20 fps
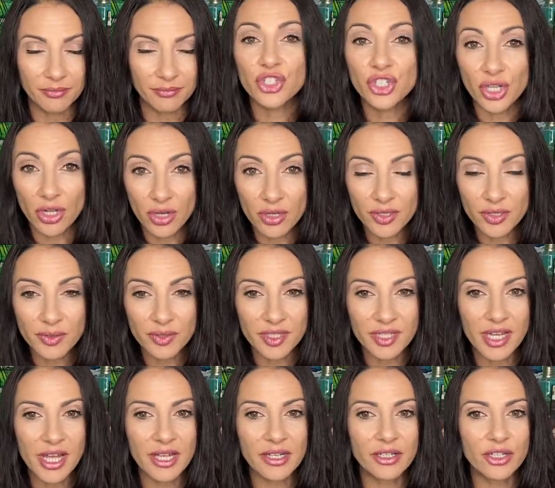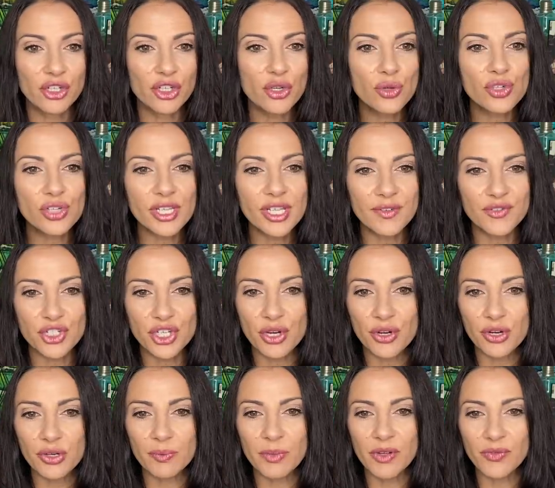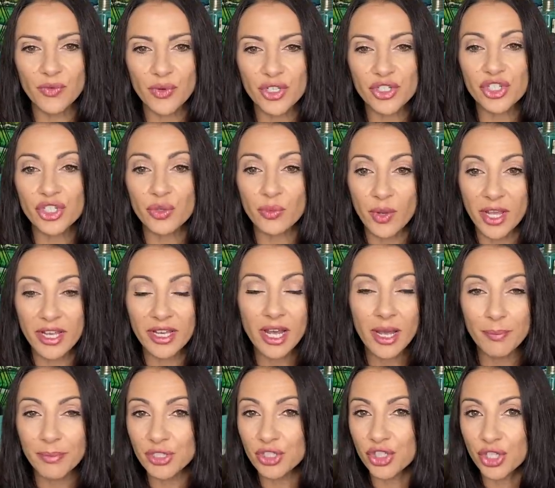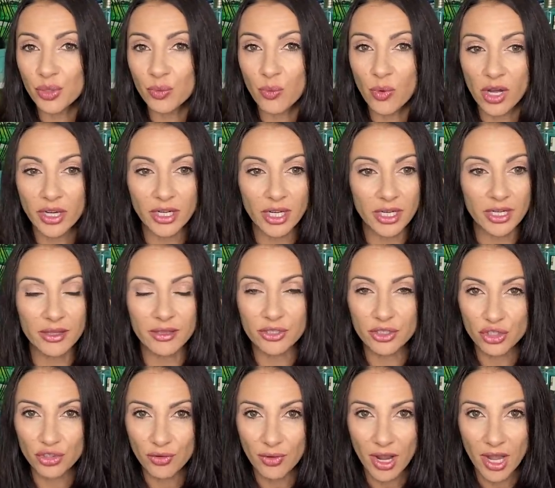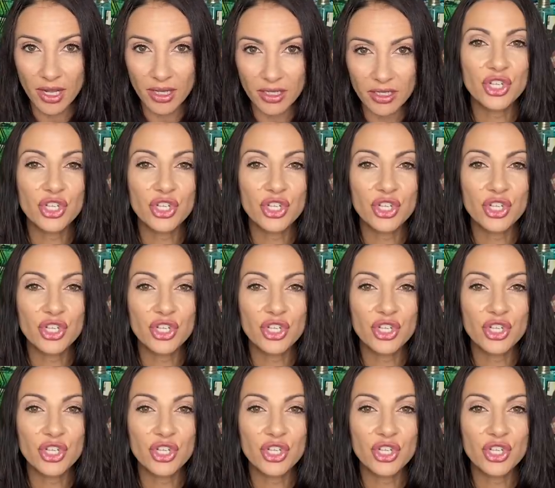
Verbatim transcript: She also said, usually if she heard my voice, she'd wake up and she'd want out of the truck.